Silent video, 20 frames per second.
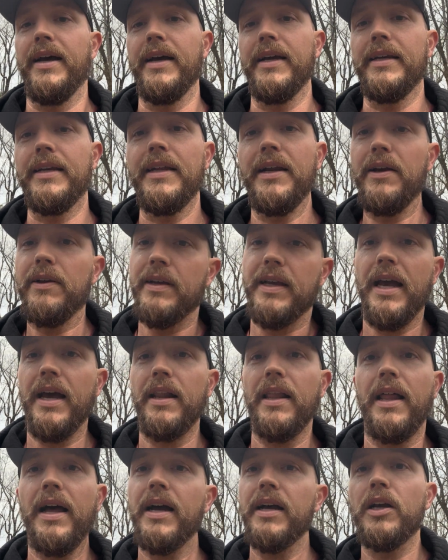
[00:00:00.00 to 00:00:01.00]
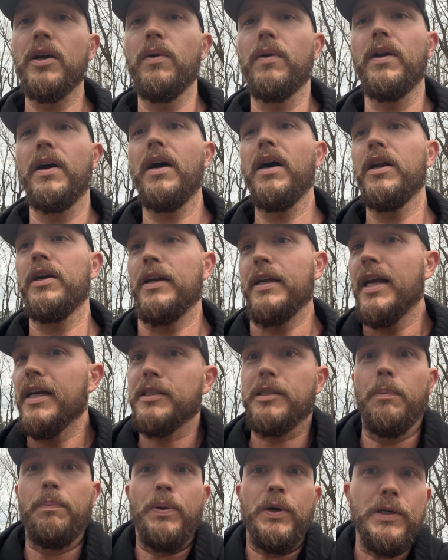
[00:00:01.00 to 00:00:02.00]
you got a lot going on, or you got
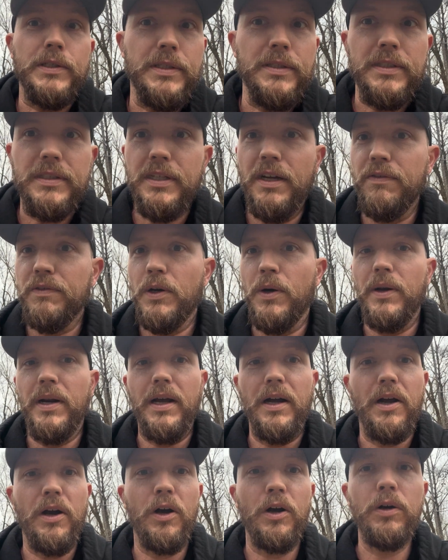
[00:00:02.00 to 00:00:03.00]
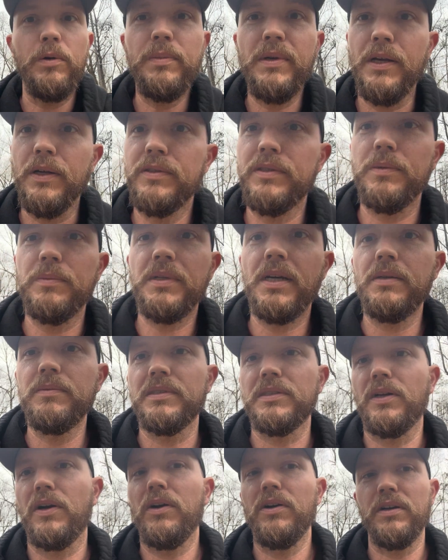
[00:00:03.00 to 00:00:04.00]
some personal stuff going on at home.
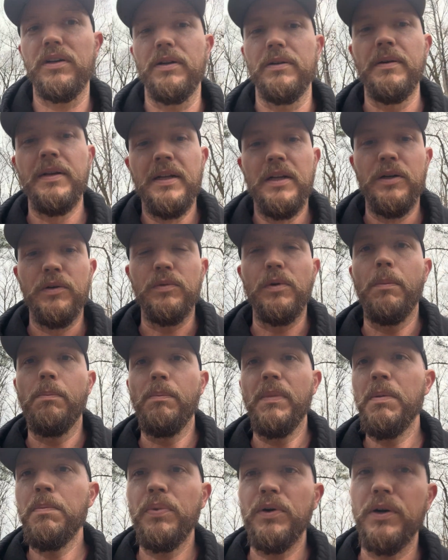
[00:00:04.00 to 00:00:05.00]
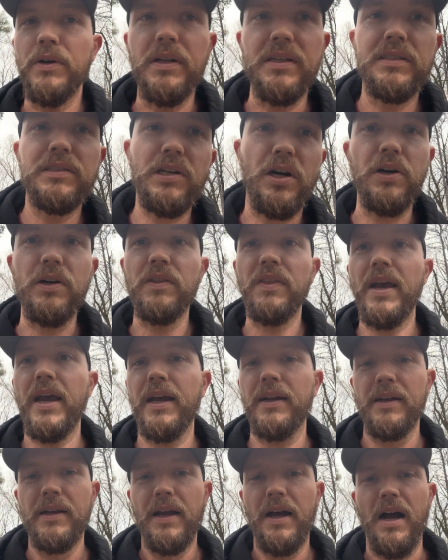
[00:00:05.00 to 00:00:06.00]
Sometimes it's hard to remember to turn
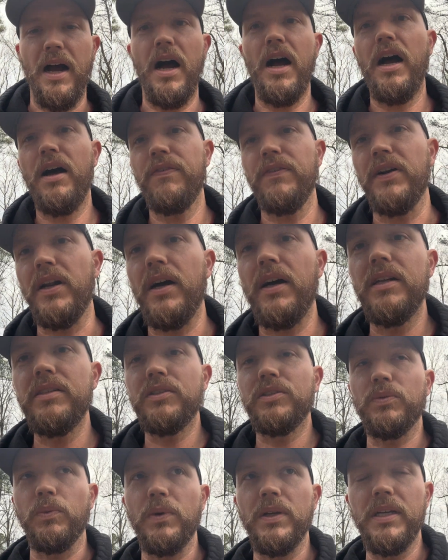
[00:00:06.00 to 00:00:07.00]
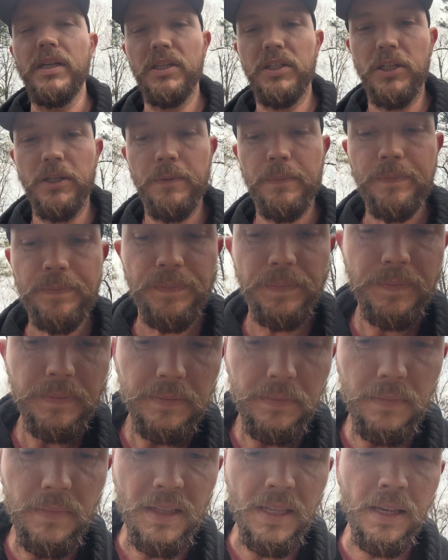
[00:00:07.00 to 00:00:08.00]
that off and on switch.
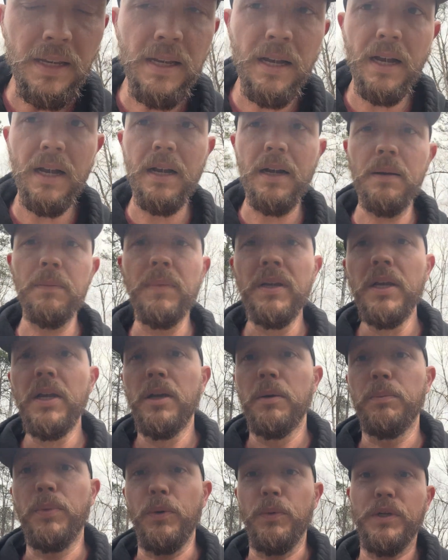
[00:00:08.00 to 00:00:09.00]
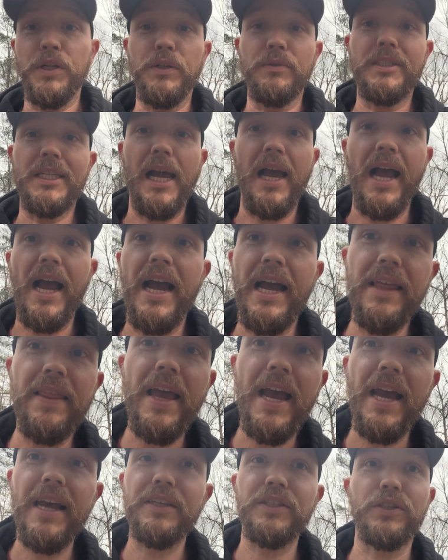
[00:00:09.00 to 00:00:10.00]
But when you tie
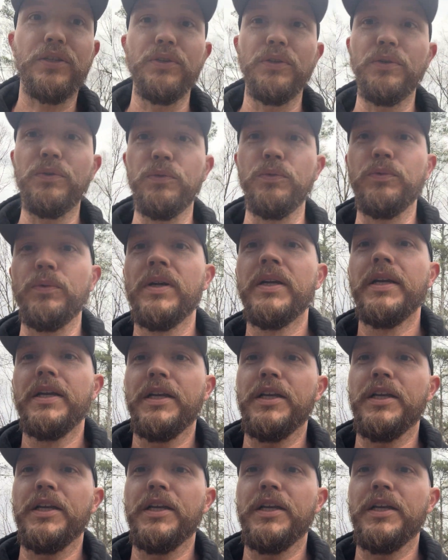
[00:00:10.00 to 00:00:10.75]
that to,